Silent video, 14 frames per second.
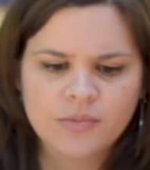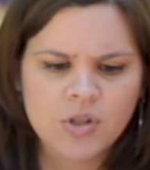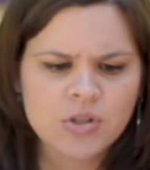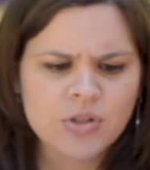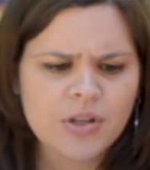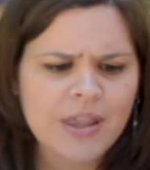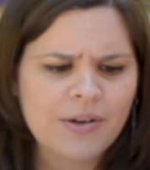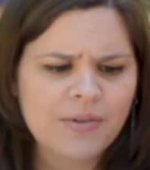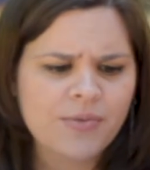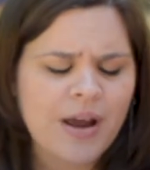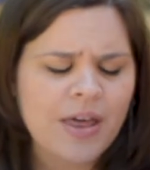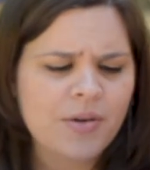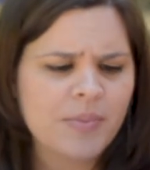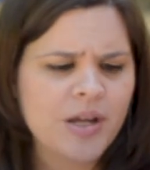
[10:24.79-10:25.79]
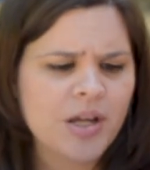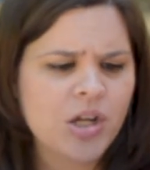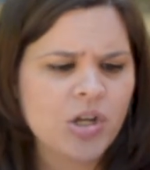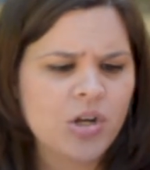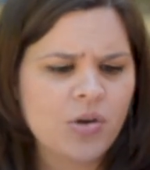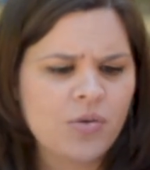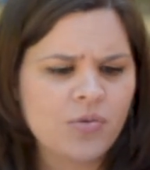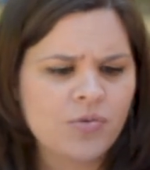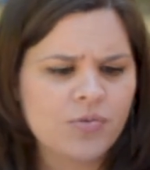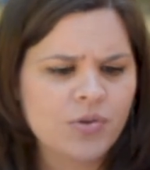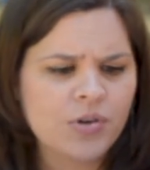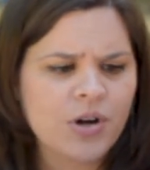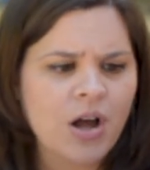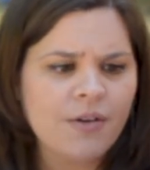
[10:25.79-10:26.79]
So I'd rather be known
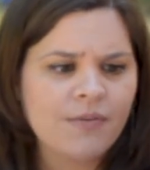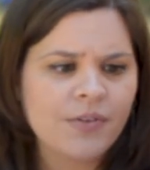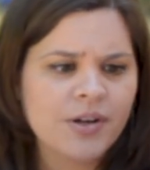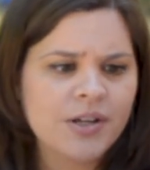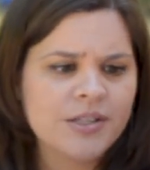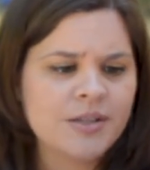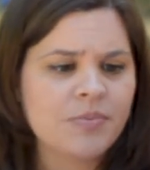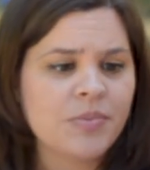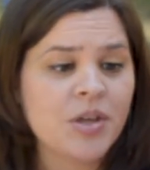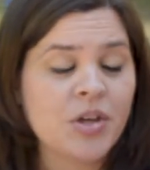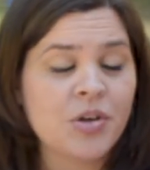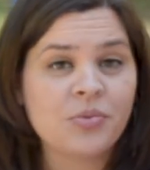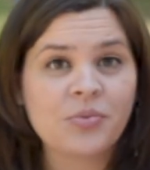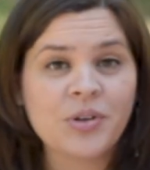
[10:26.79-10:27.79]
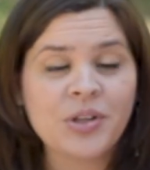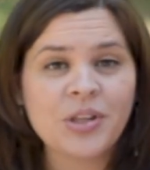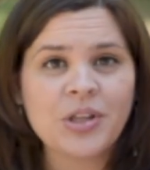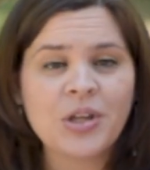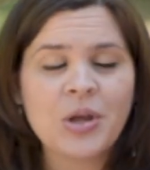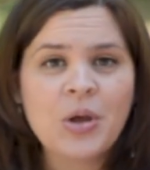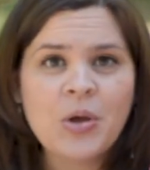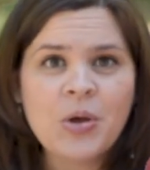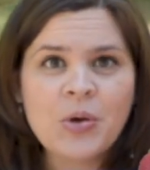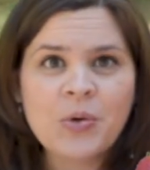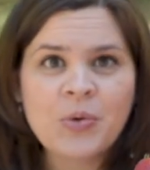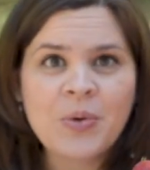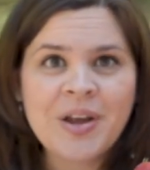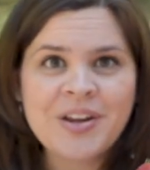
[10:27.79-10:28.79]
for offering something really
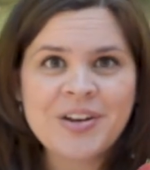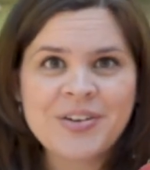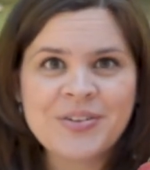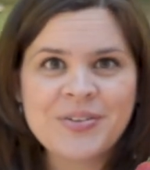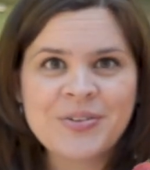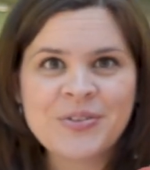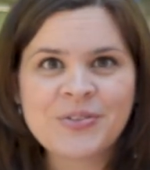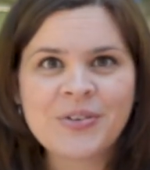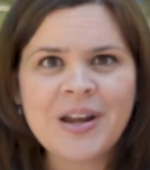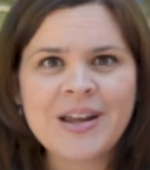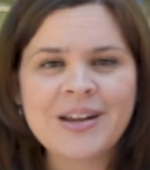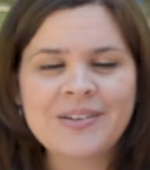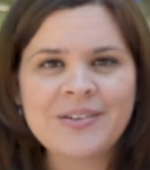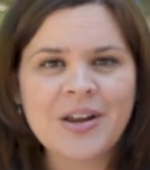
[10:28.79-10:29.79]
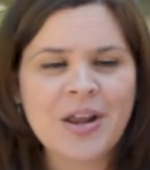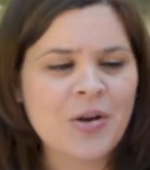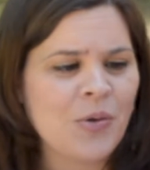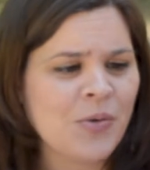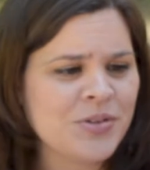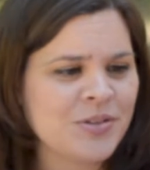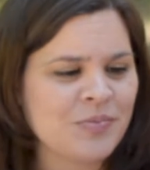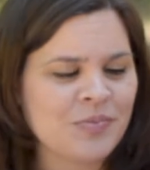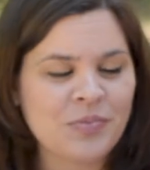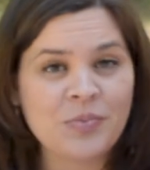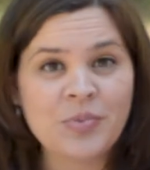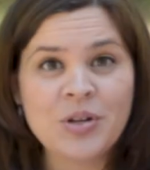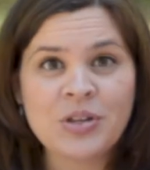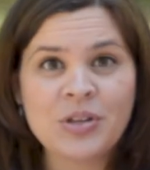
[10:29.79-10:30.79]
quite great and wholesome,
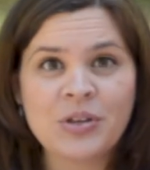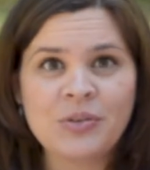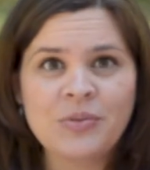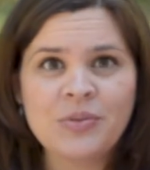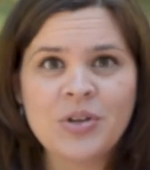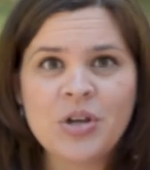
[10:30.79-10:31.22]
wouldn't you?